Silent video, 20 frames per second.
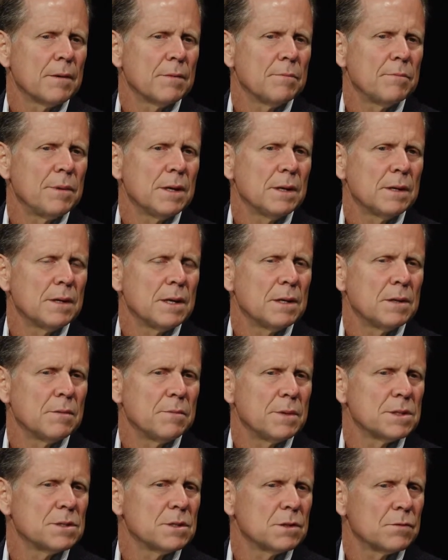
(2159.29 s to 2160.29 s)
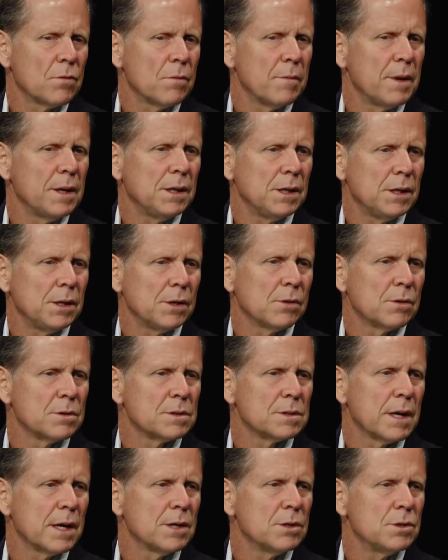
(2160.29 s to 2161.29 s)
being in the business for many
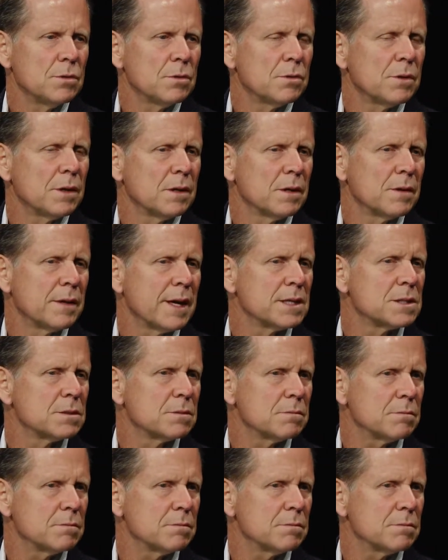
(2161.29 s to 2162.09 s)
years, I do think that that's